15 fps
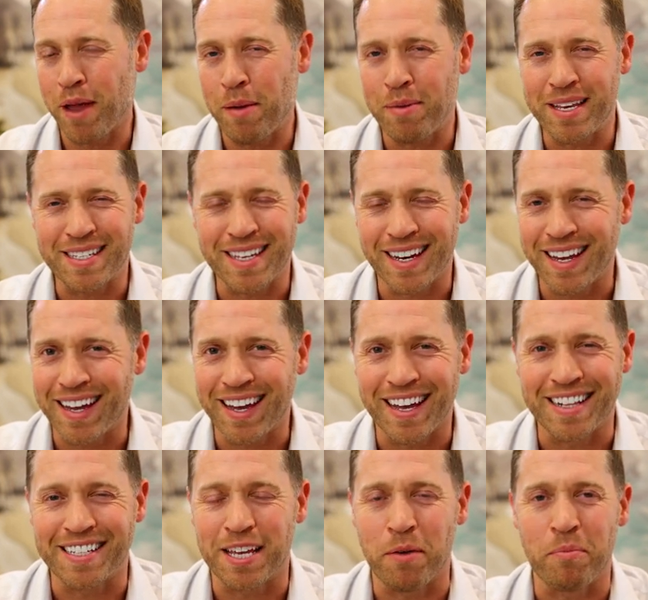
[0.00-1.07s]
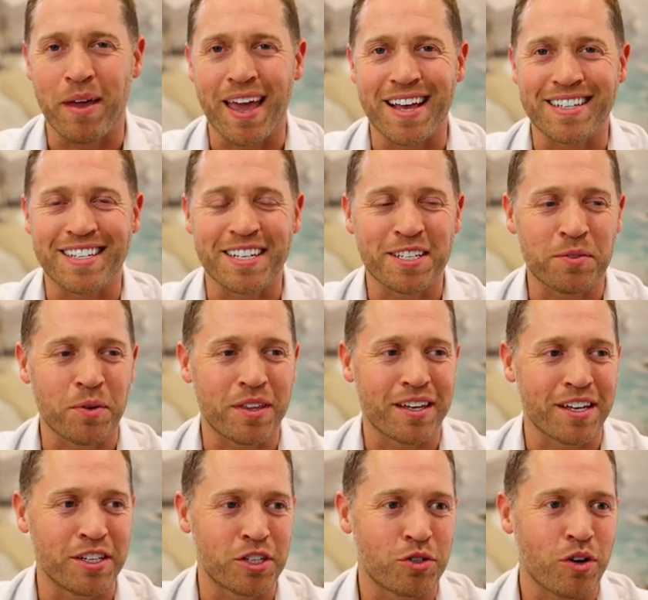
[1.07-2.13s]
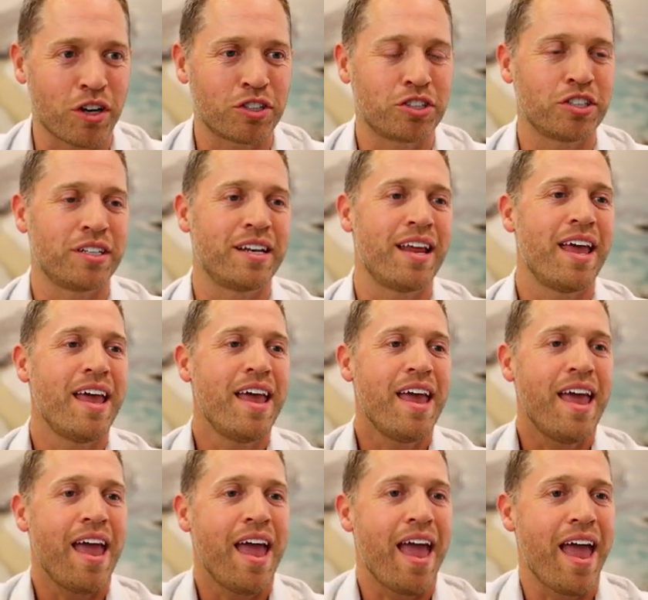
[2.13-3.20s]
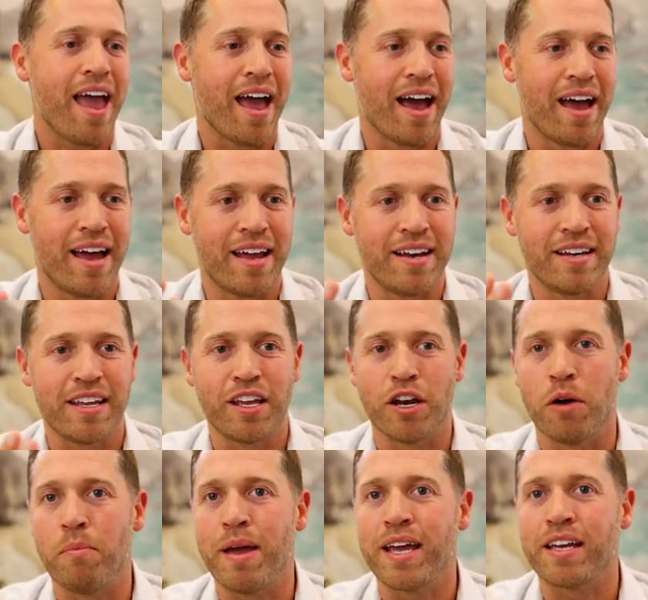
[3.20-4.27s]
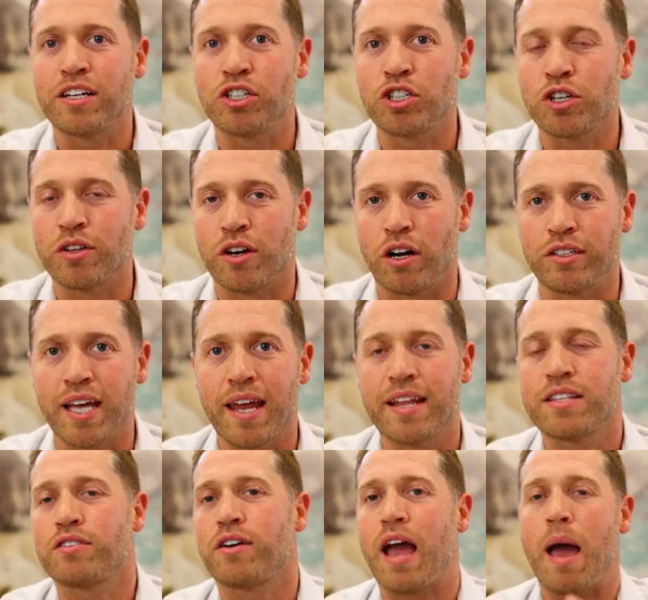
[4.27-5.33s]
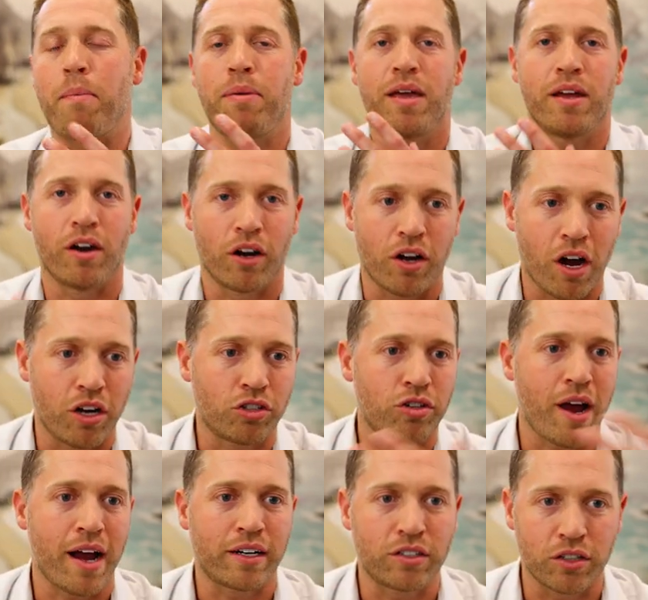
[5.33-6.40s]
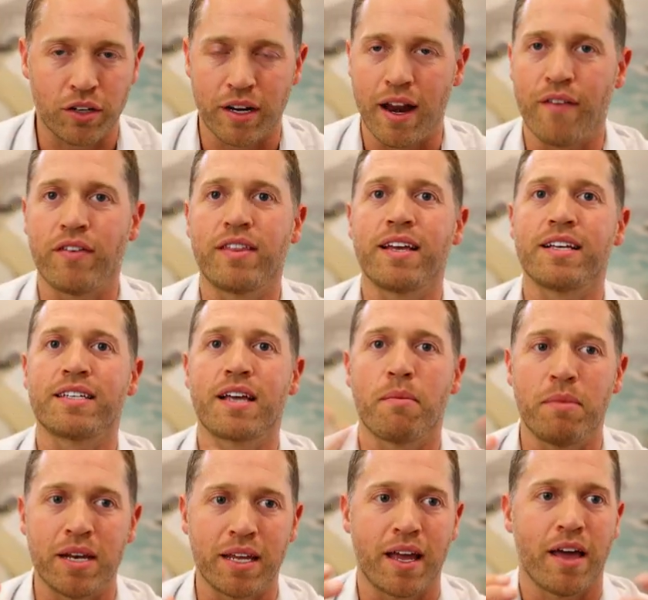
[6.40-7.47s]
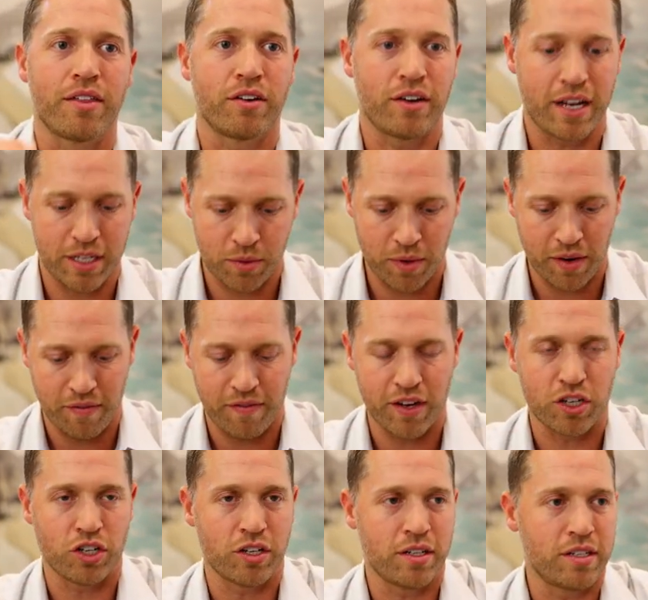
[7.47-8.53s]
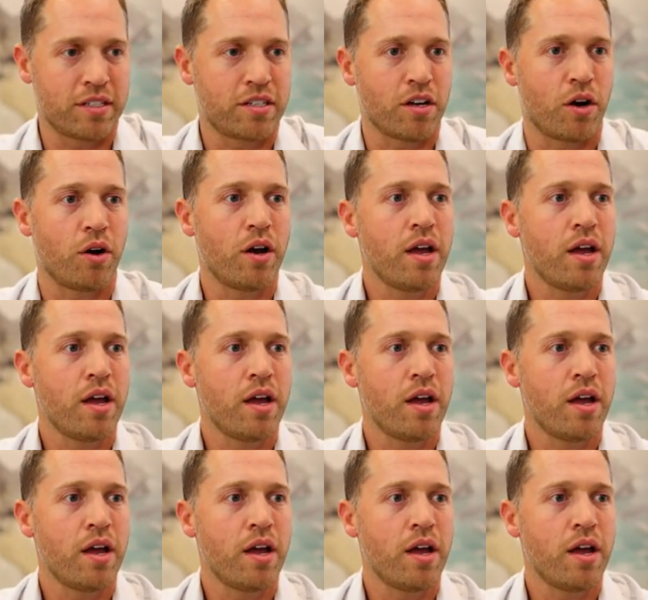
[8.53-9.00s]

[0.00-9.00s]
babysitting in some cases with construction, and making sure that our tenants are happy and our contractor and everything's coming together as we envisioned. So